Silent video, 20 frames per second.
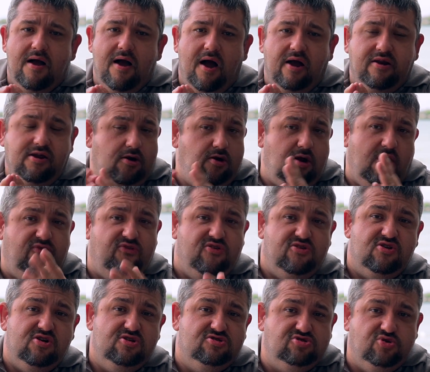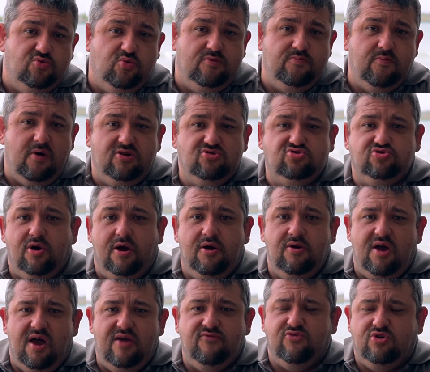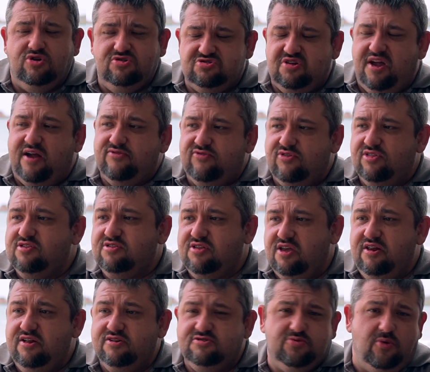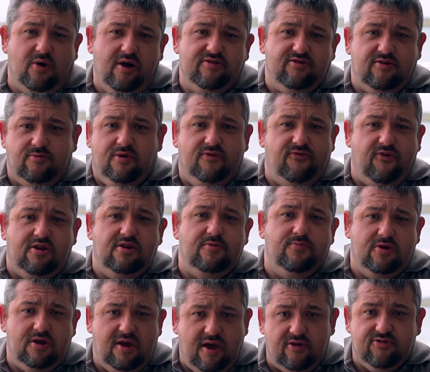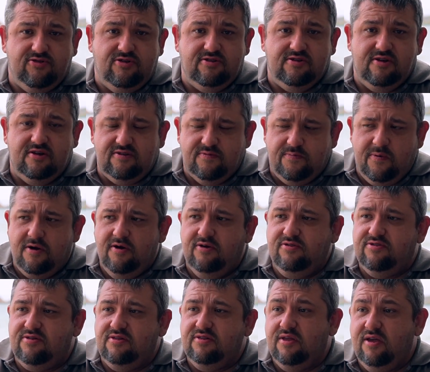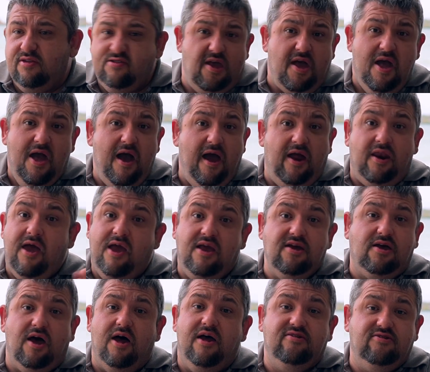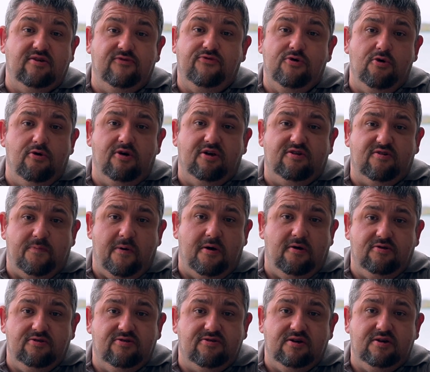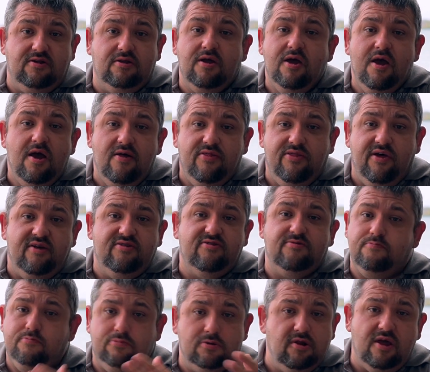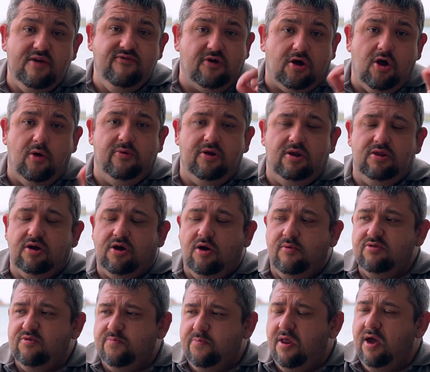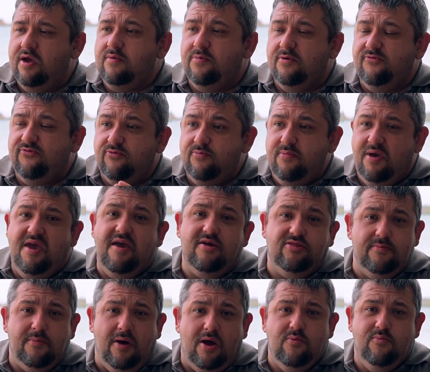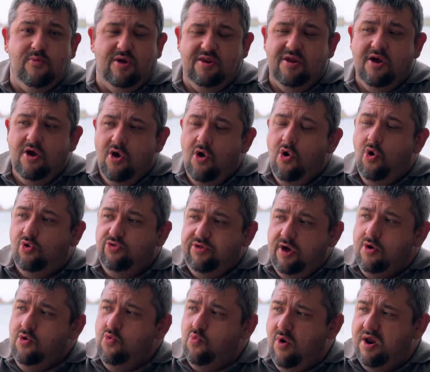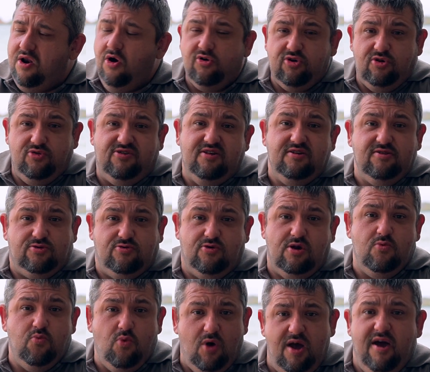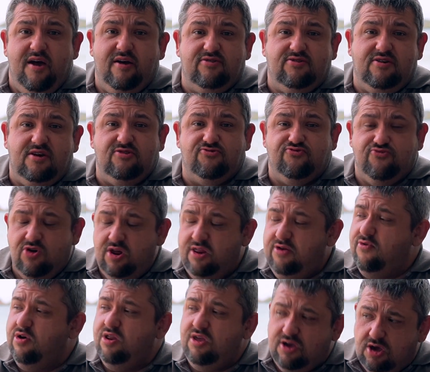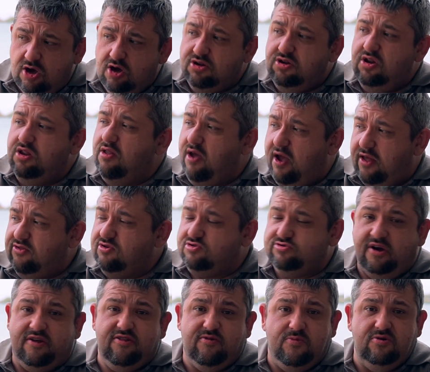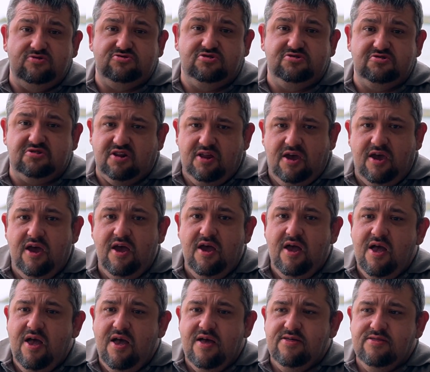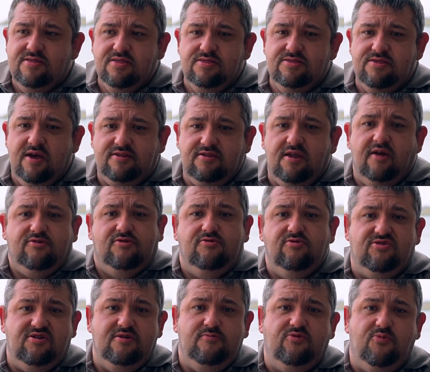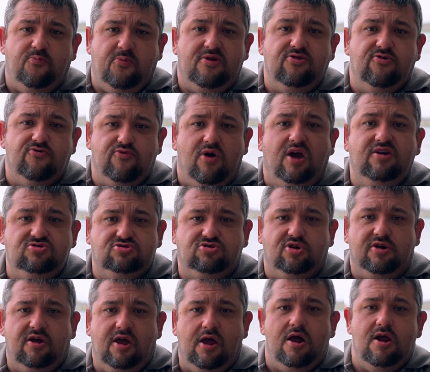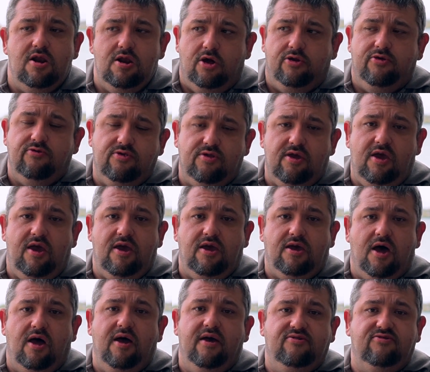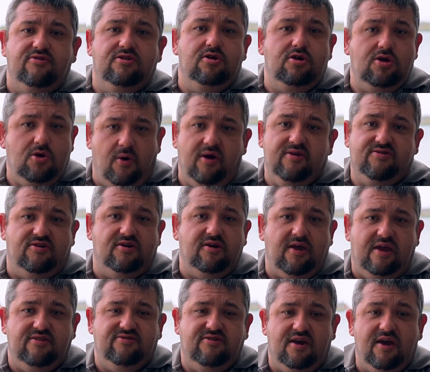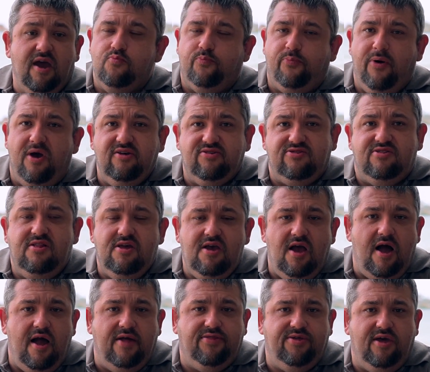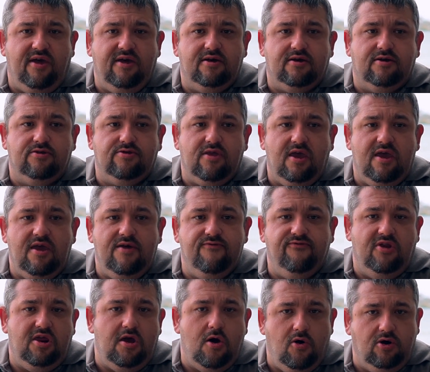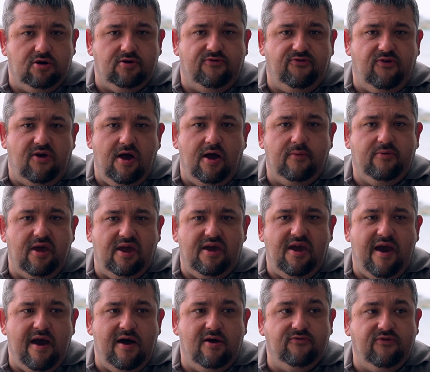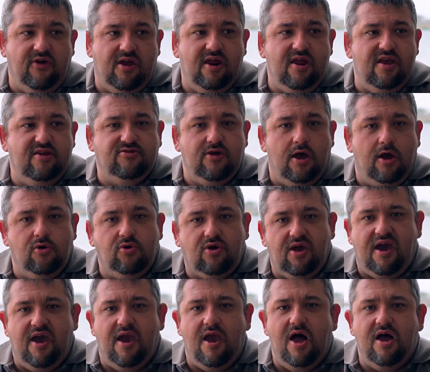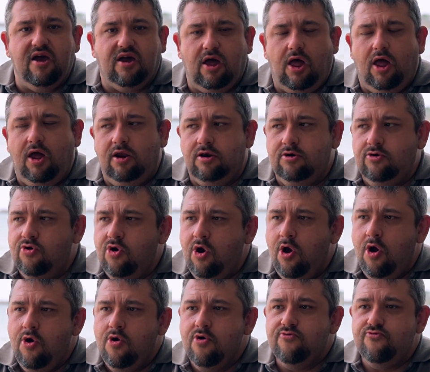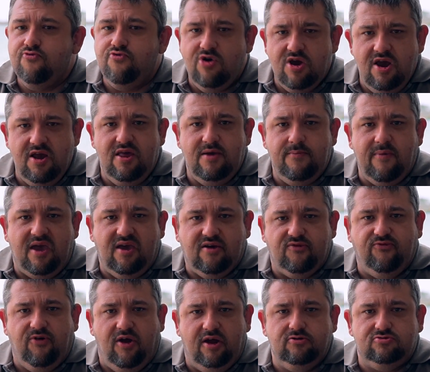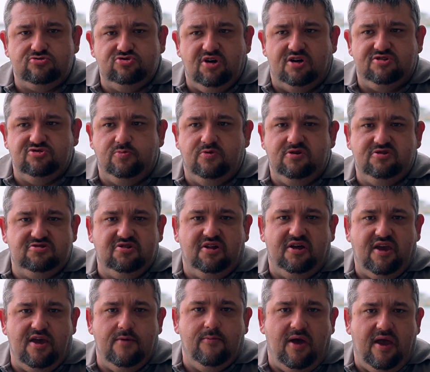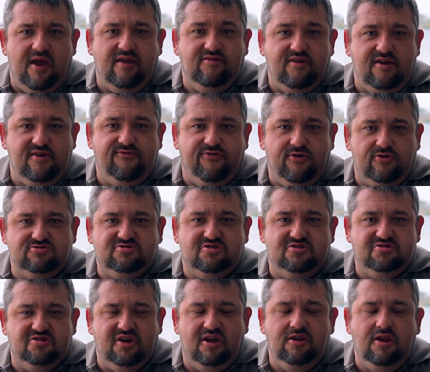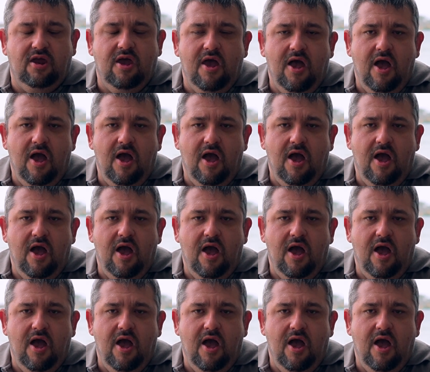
I don't know if it's an issue with my drone. I've reached out to the dealer to ask him if anybody else is experiencing this. And hey guys, if you're experiencing this, leave a comment in the comments below. But for me at the moment, although when OcuSync 3 works, it's really, really good, and the transmission's clear, there doesn't seem to be the range on it a lot of the guys in the US are getting. Personally, I think the videography I'm getting out of it is okay. I can't really make a final judgment until I get my ND filters in.